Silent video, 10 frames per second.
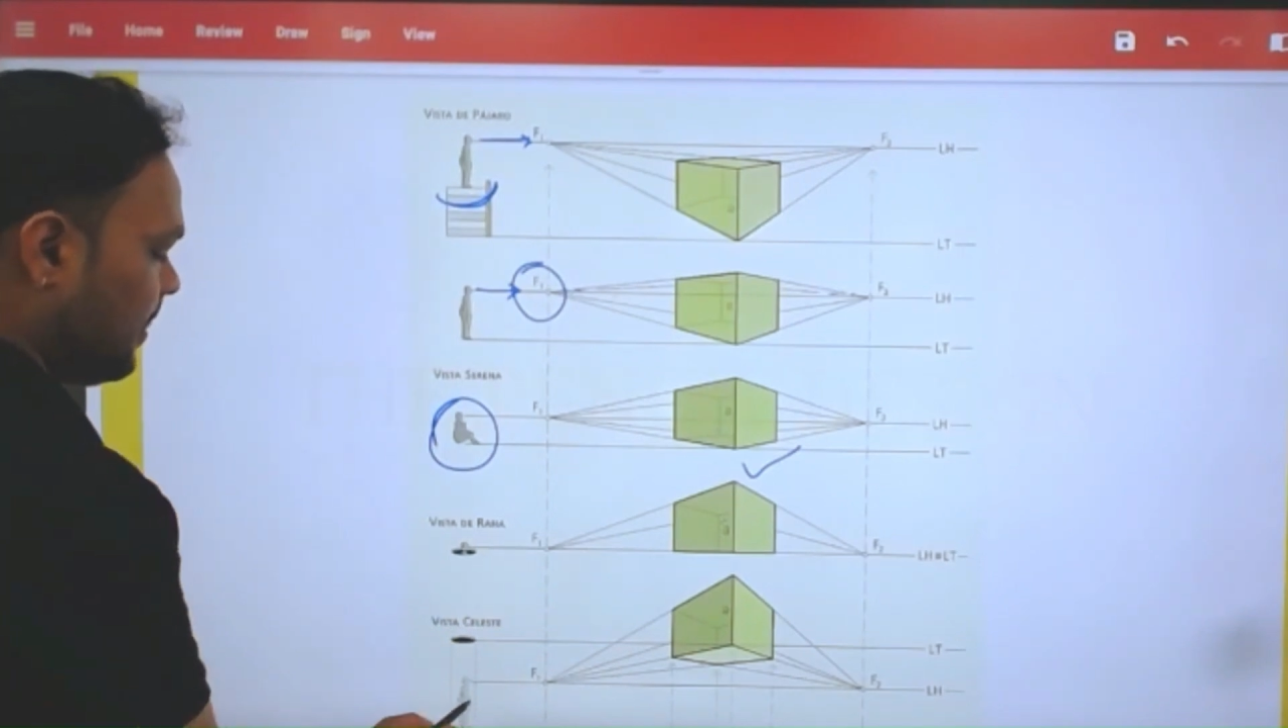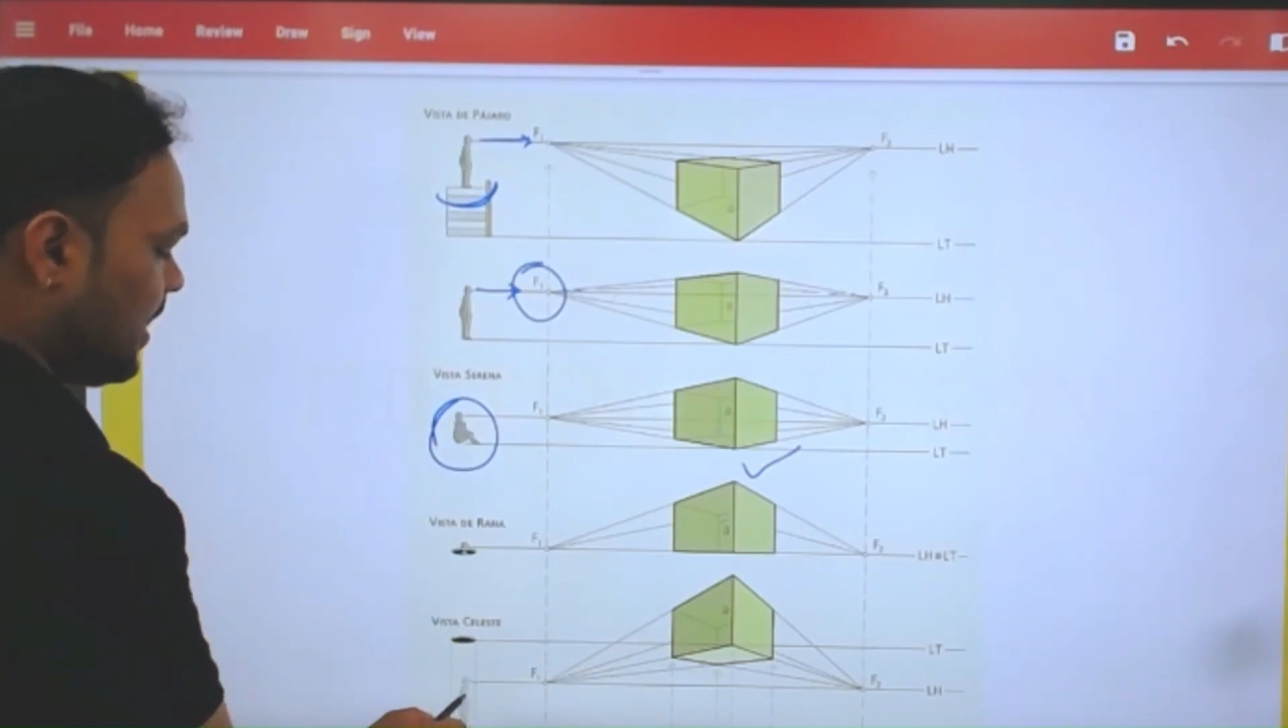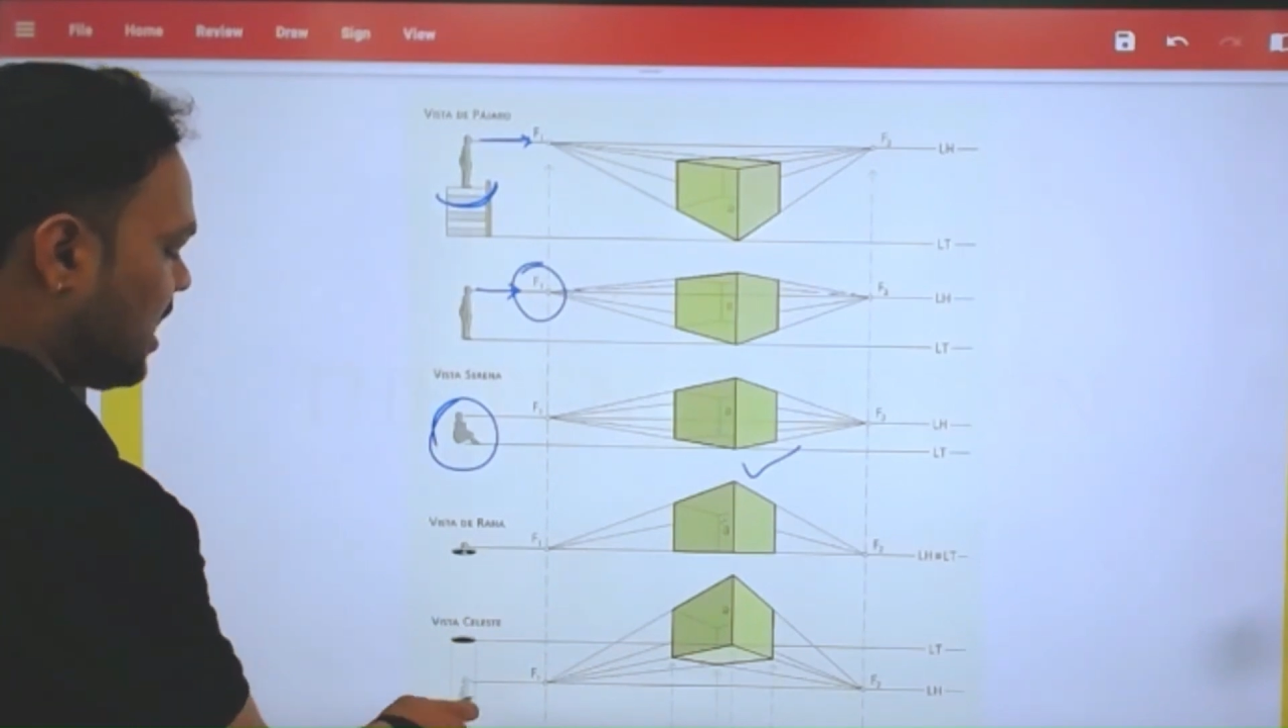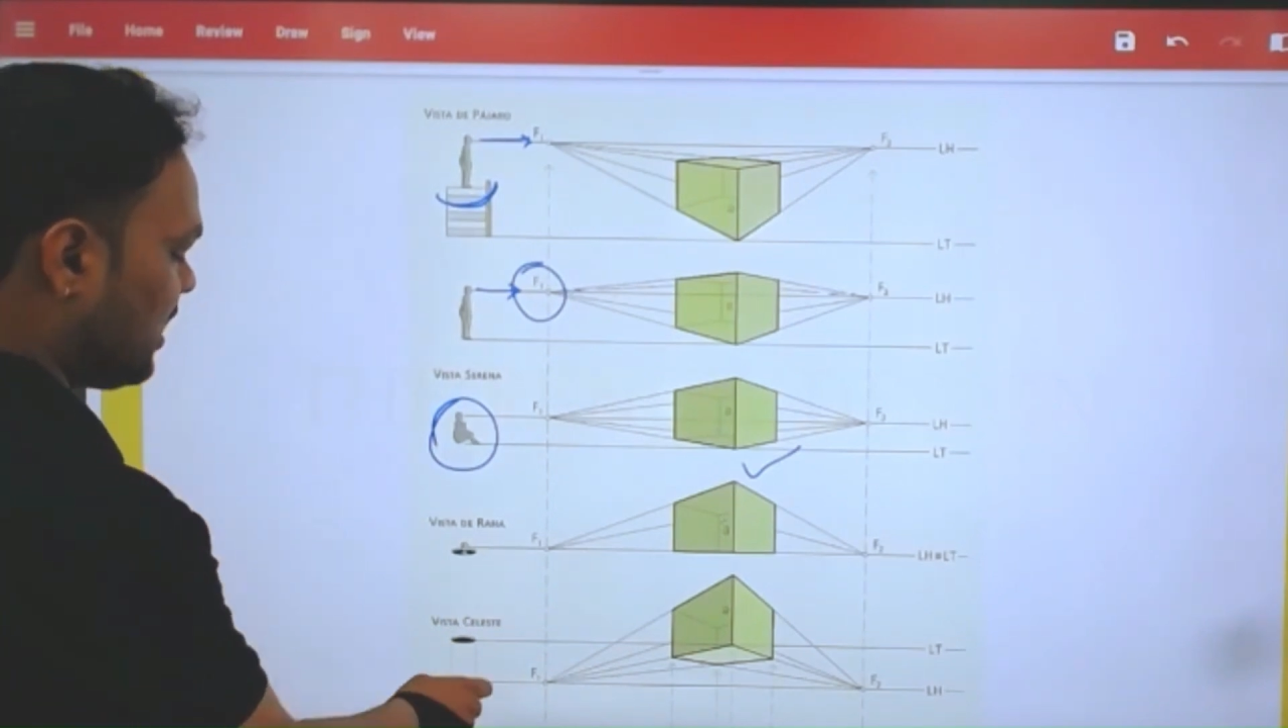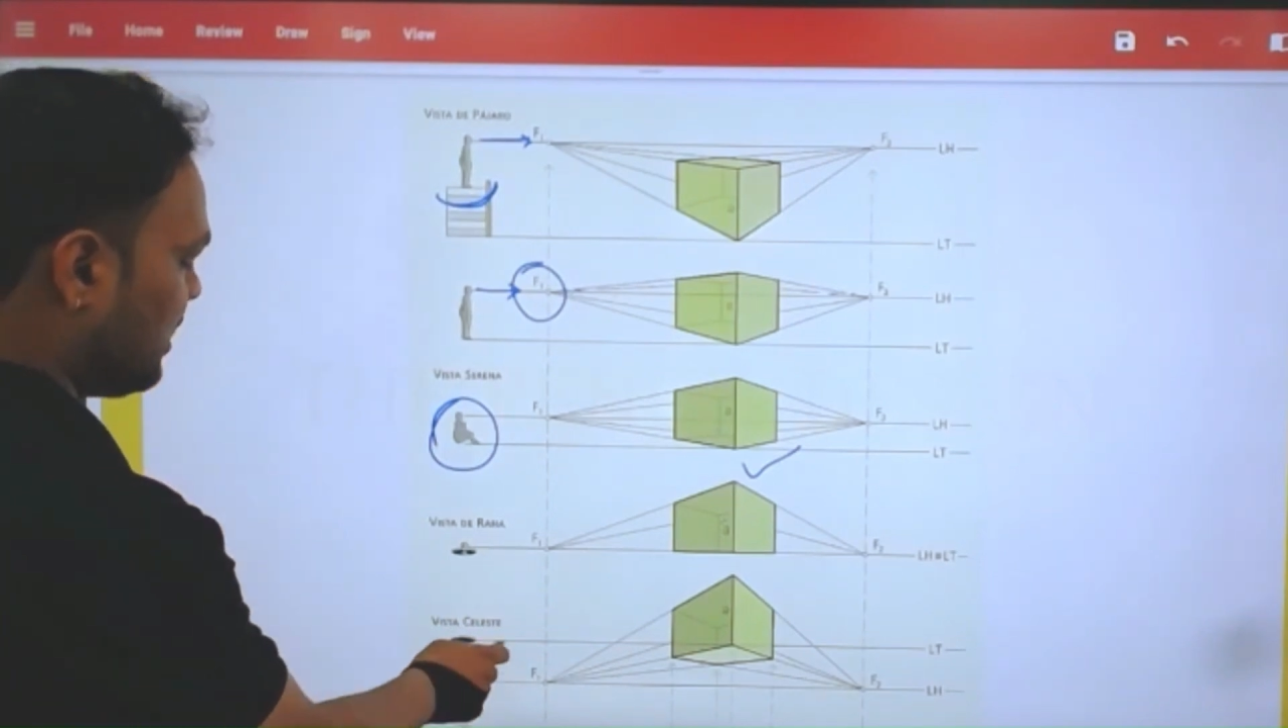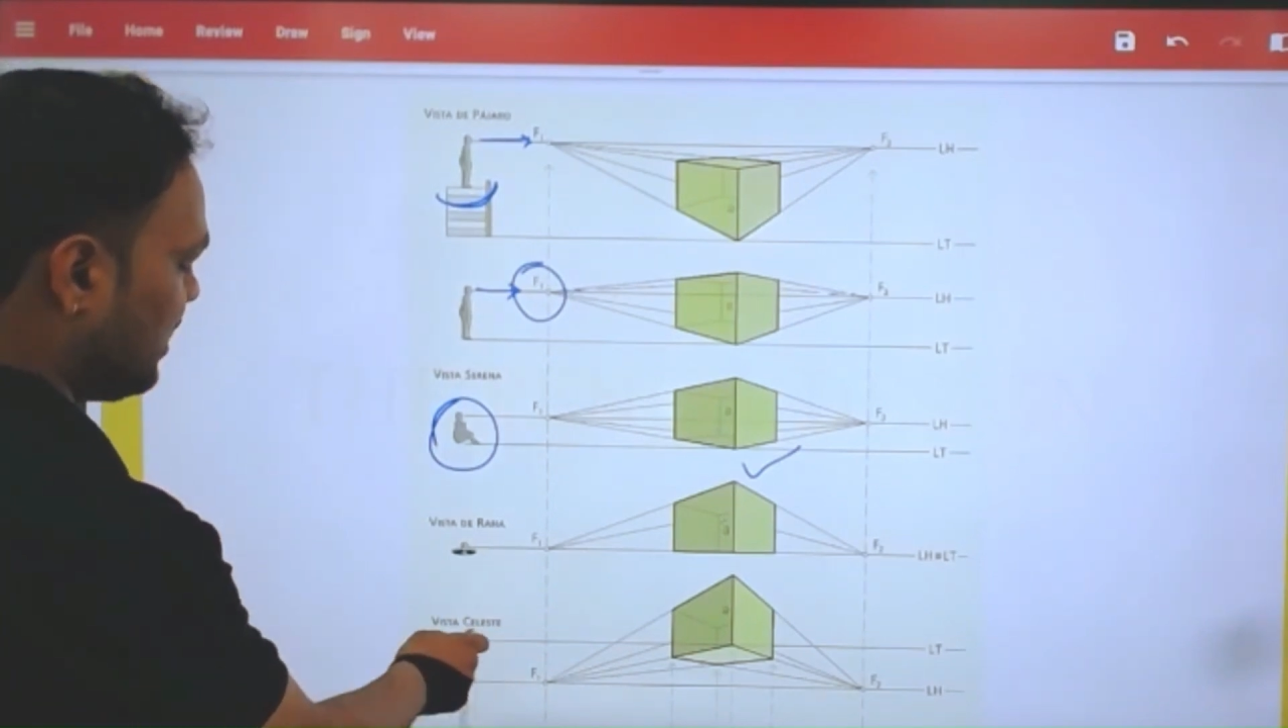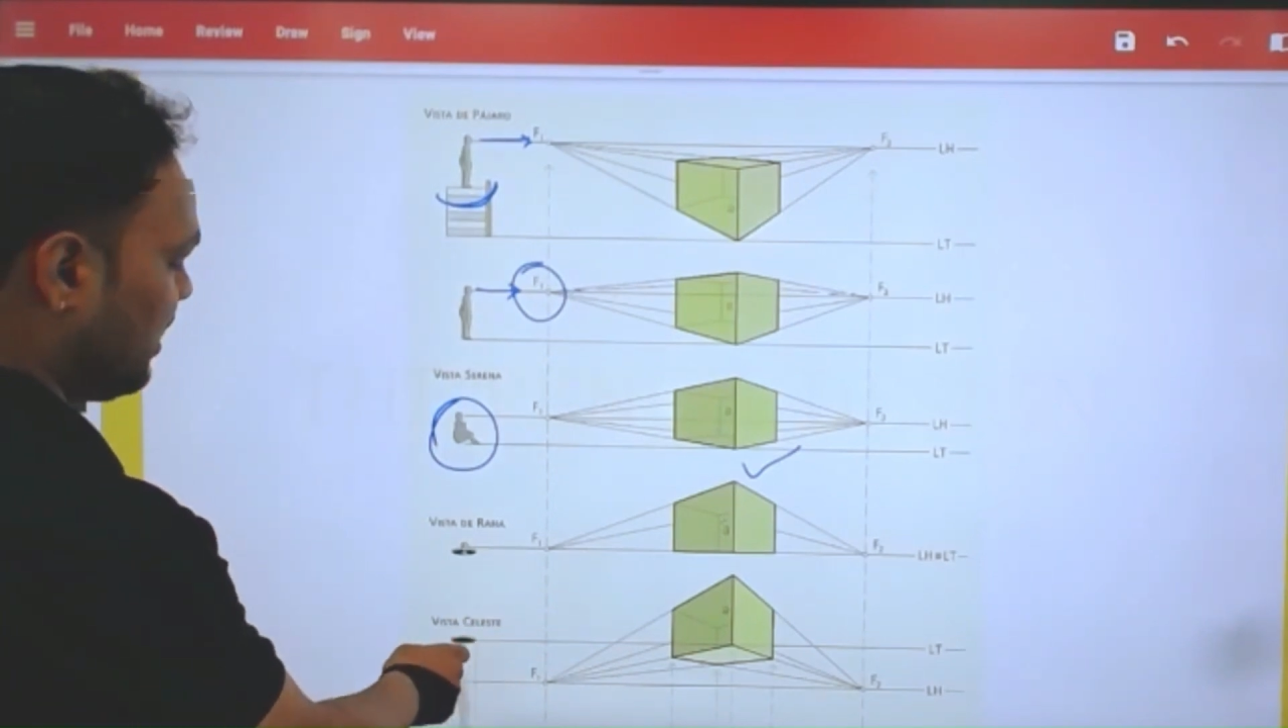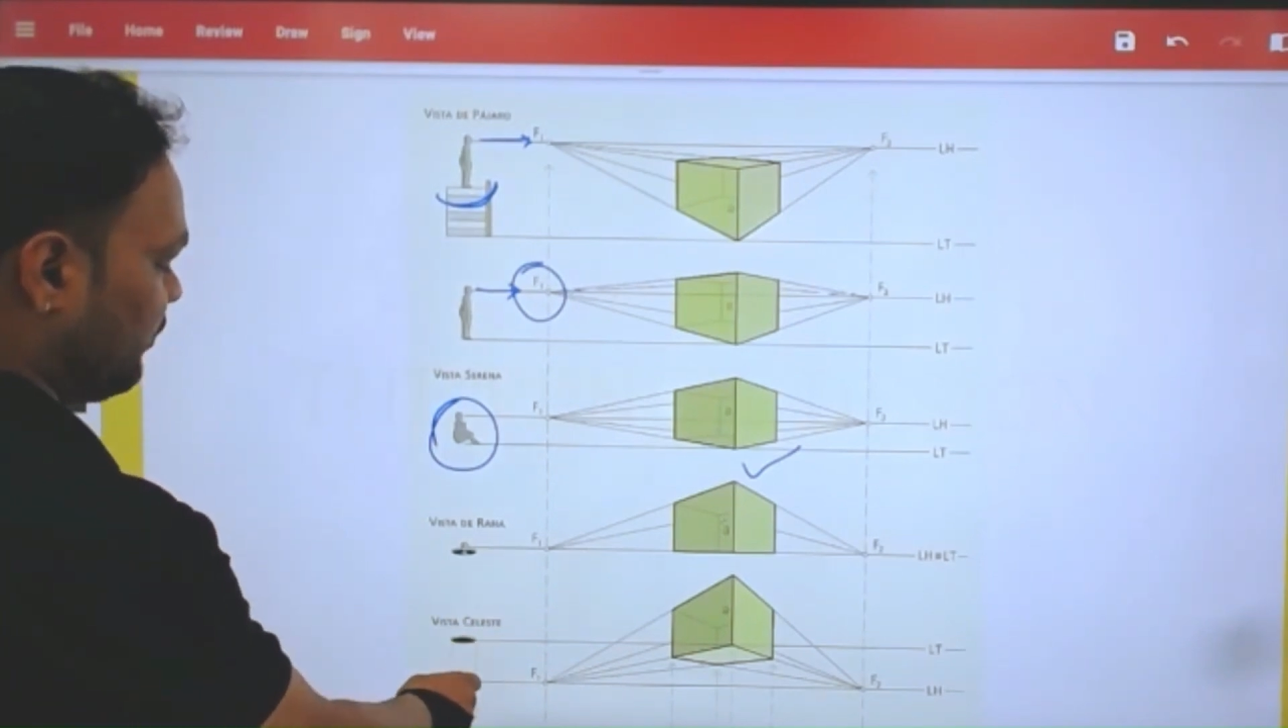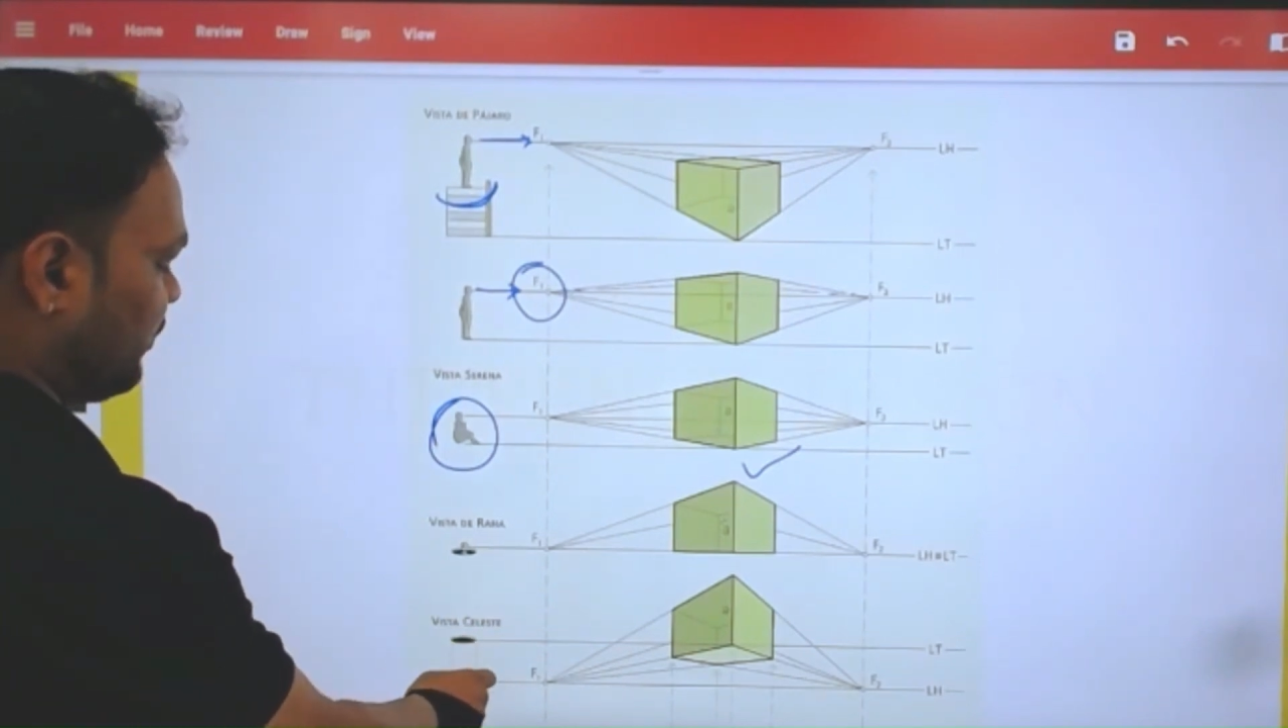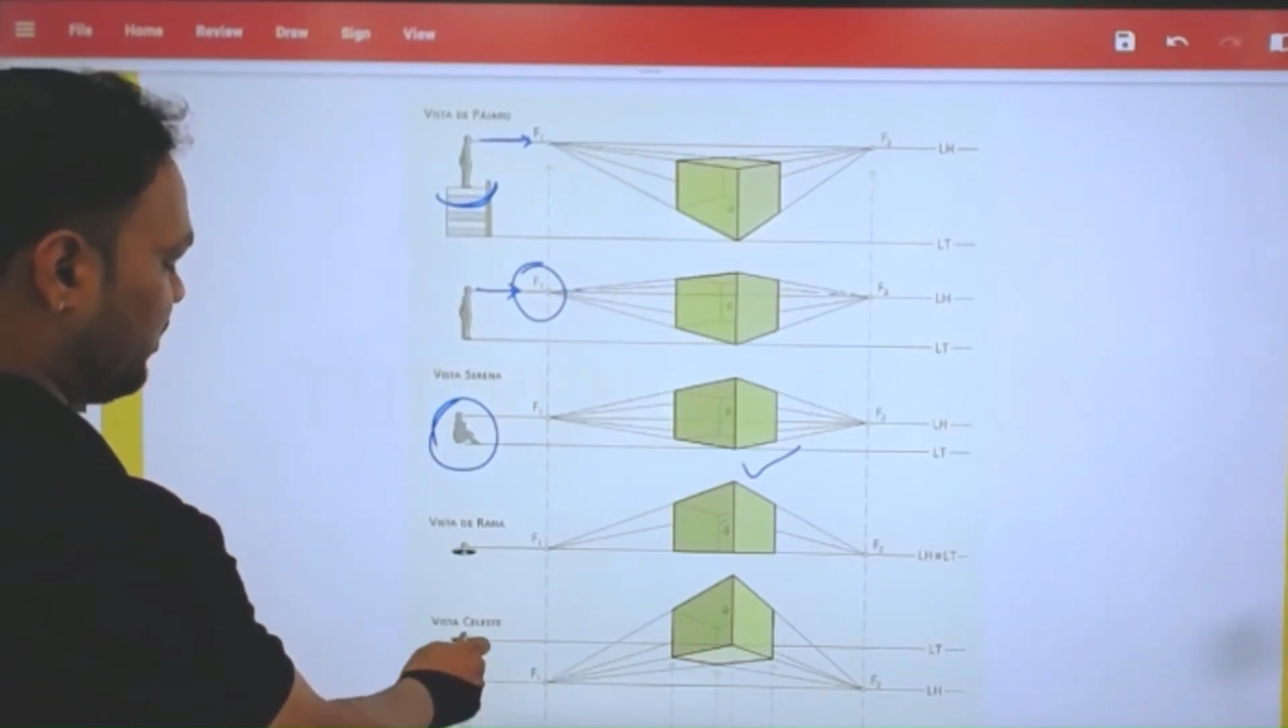And
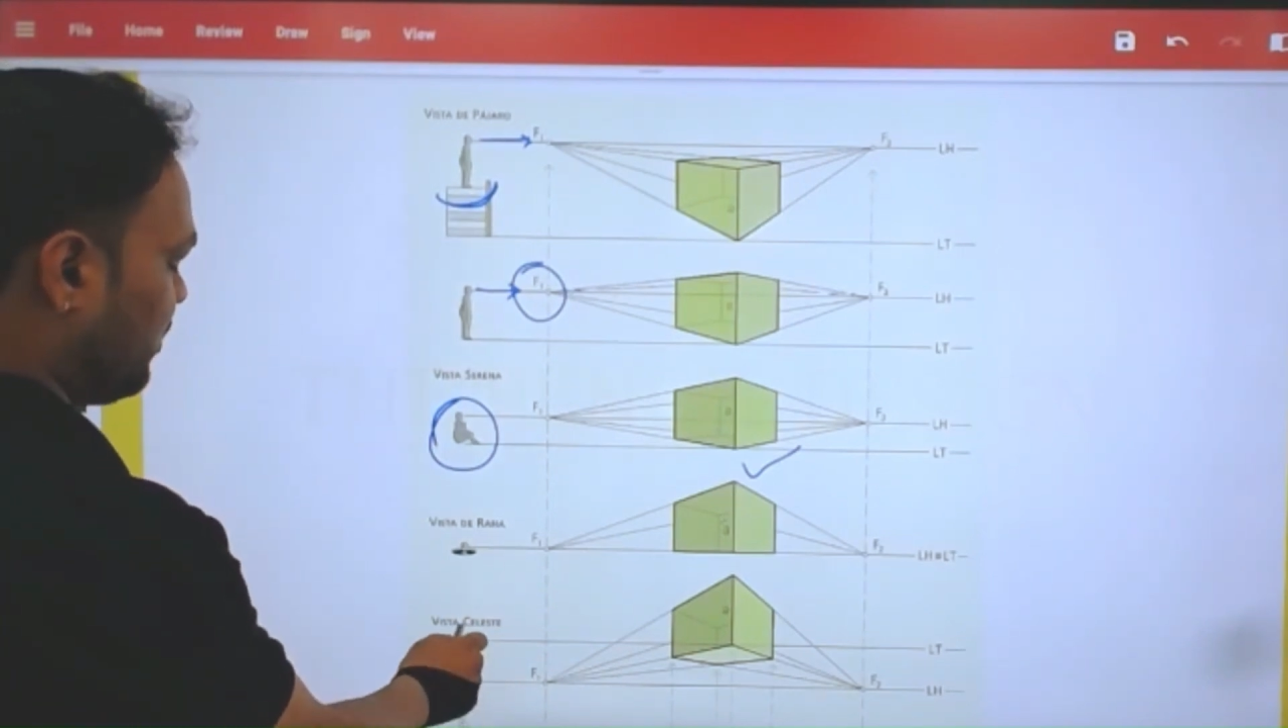if